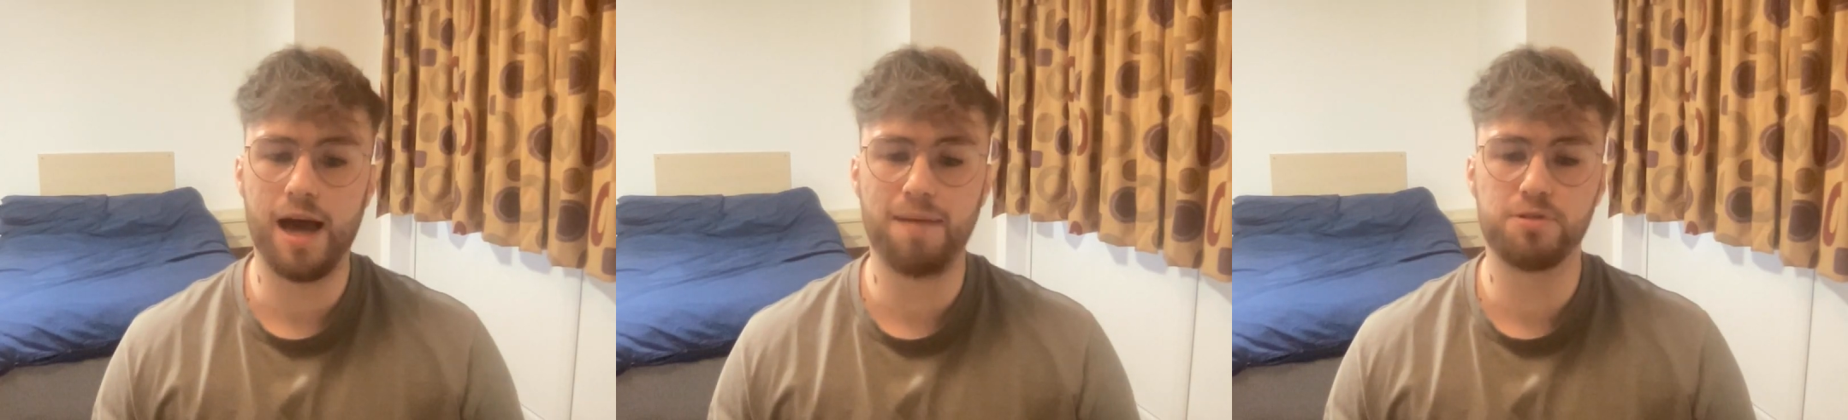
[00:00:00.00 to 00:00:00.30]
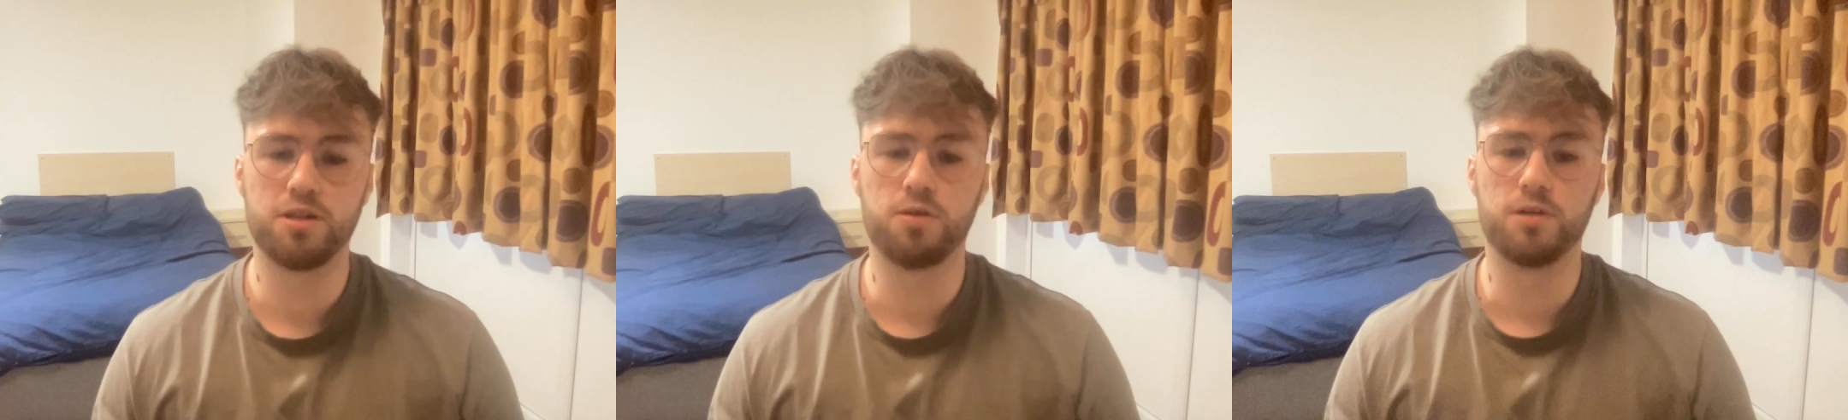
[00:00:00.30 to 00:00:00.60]

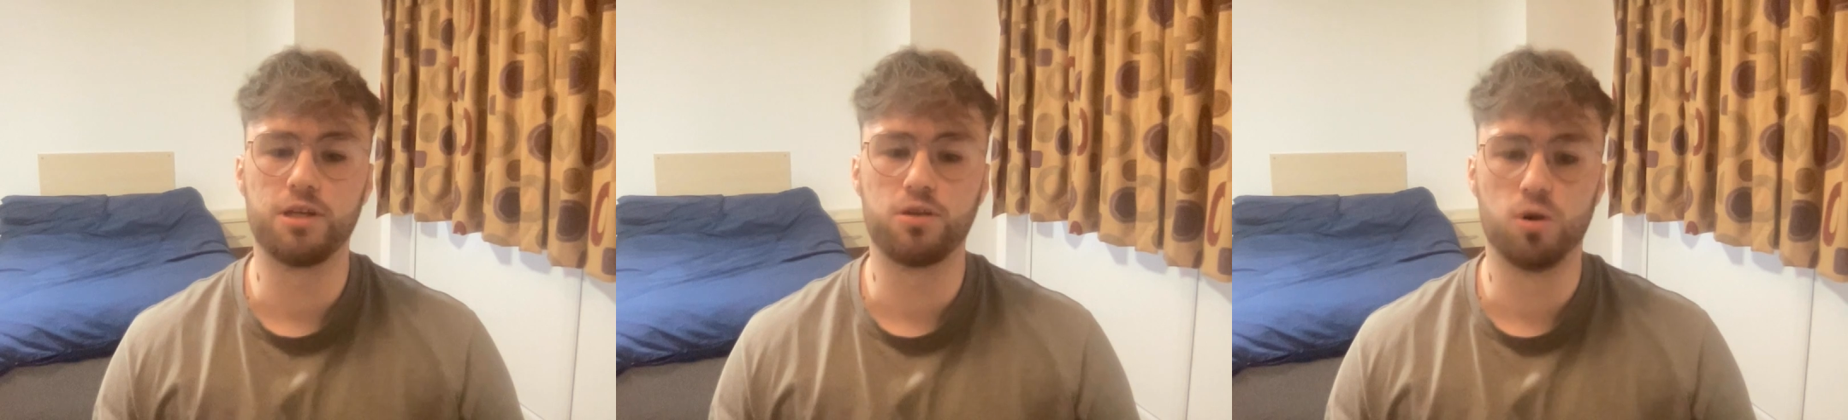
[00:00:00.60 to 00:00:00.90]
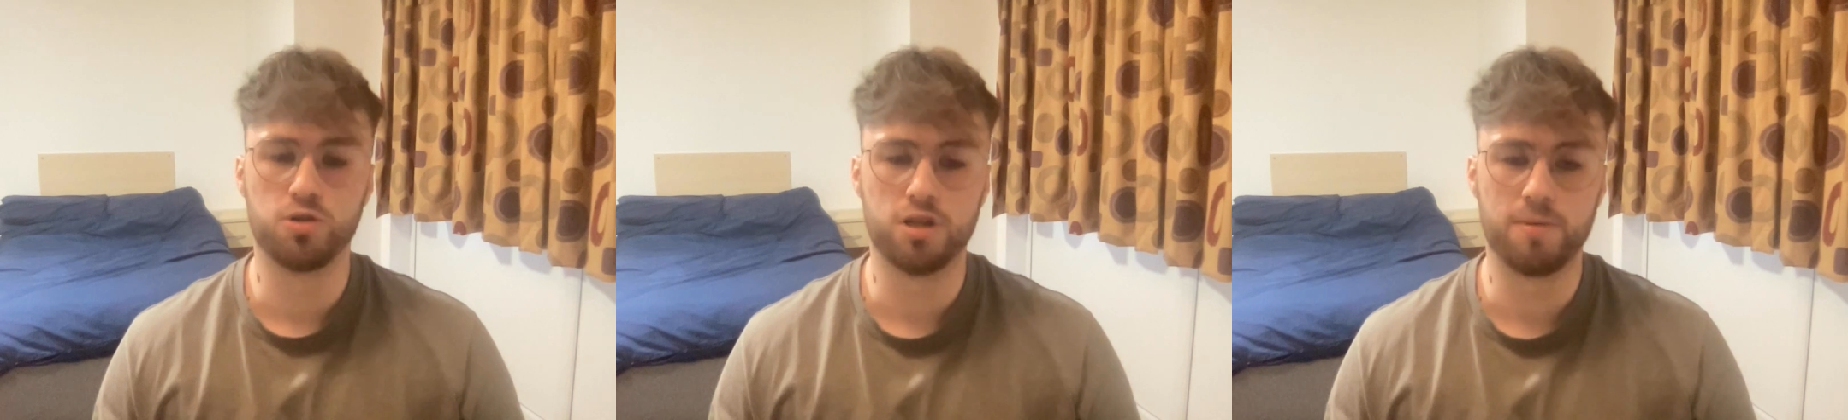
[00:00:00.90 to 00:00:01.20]
absolutely
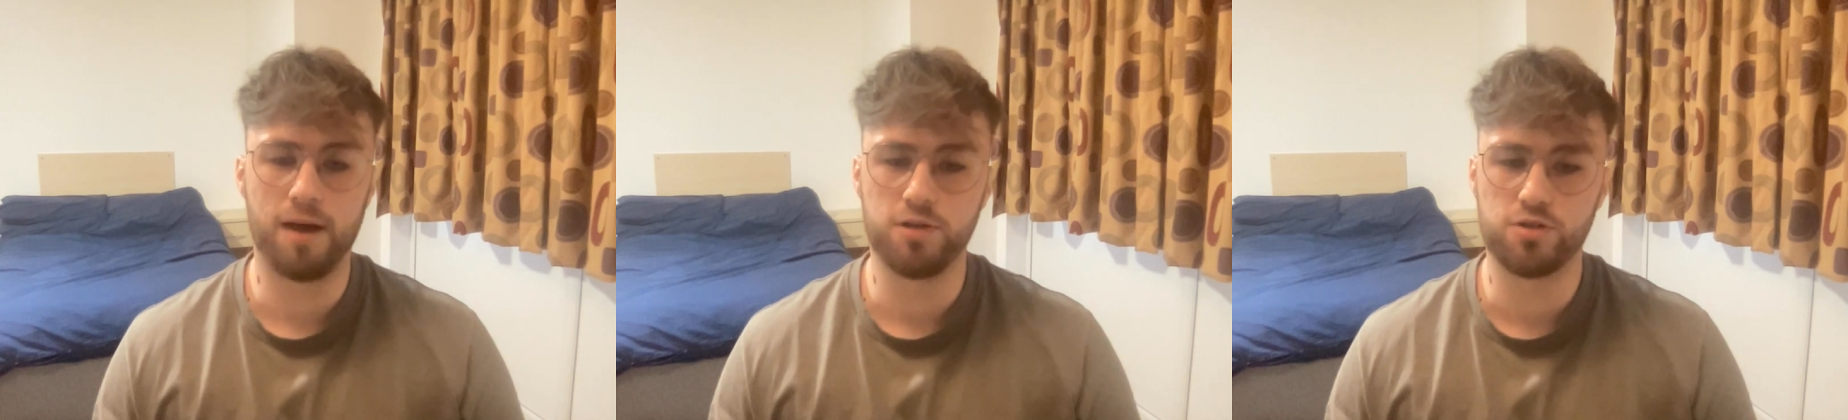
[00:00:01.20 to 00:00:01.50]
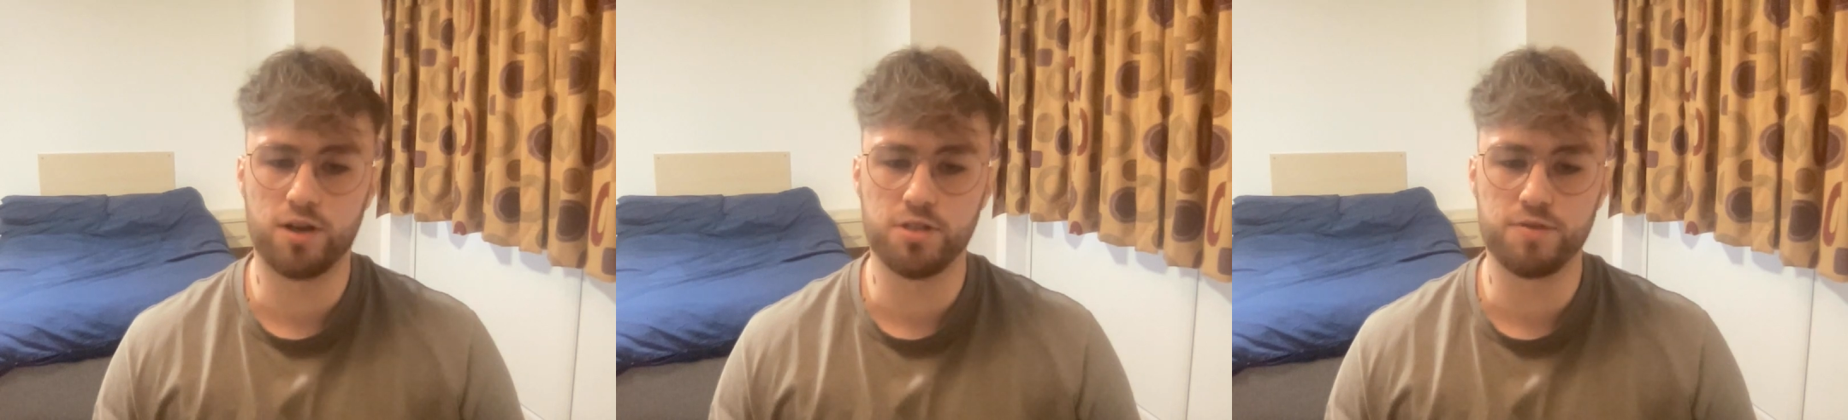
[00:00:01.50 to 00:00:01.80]
gutted about this
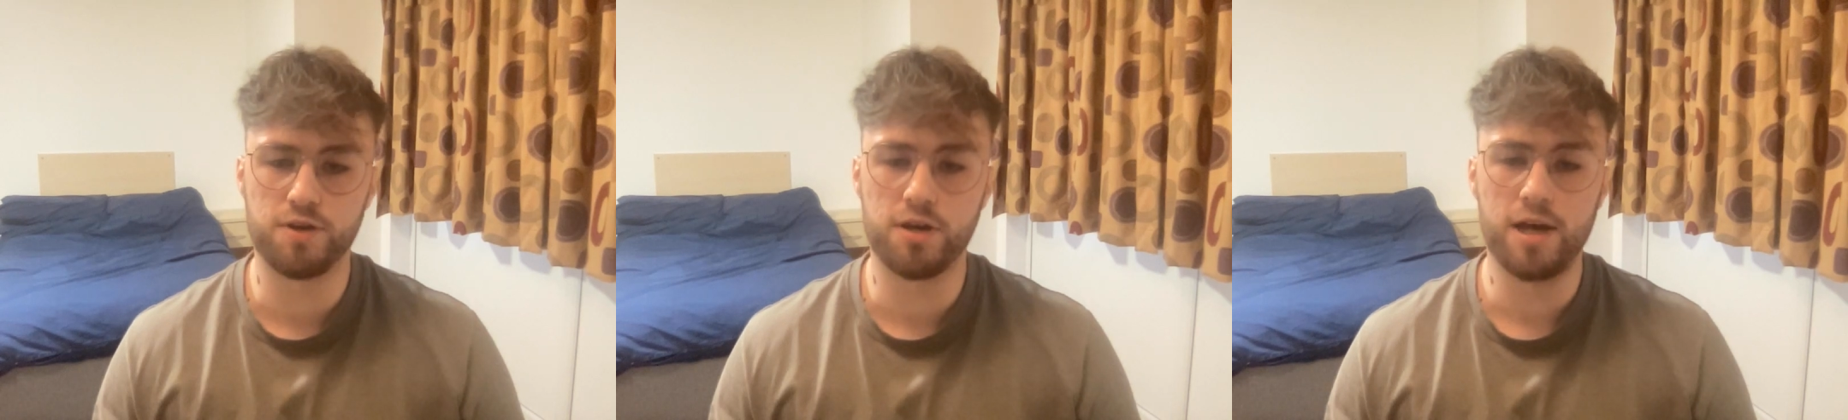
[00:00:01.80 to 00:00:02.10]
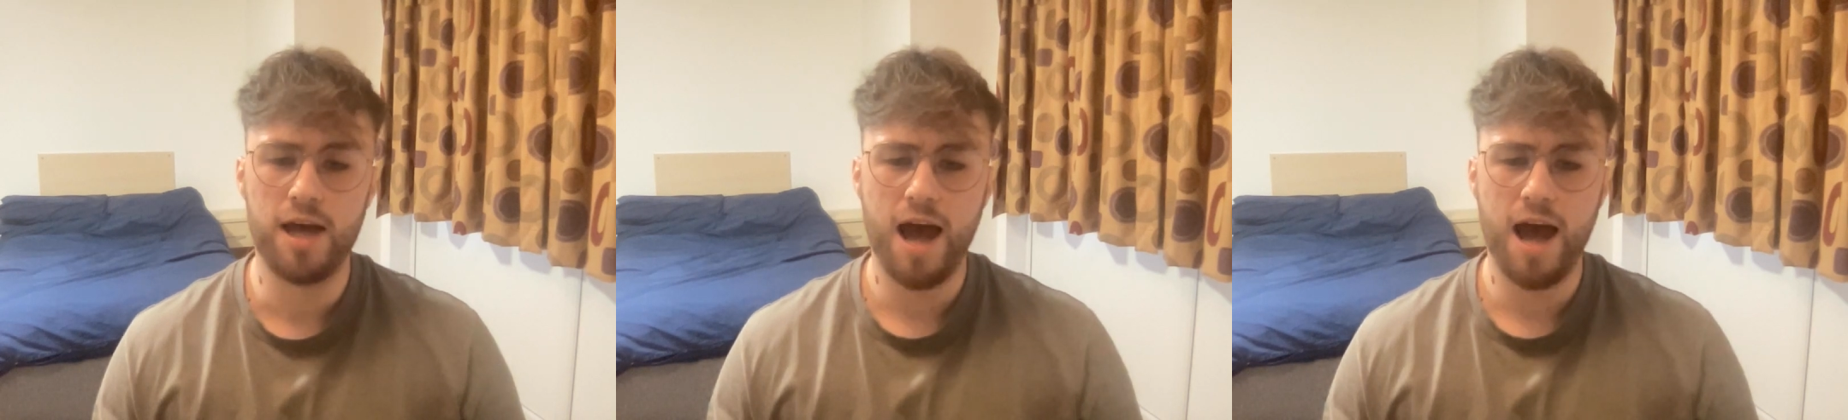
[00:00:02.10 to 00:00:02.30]
transfer,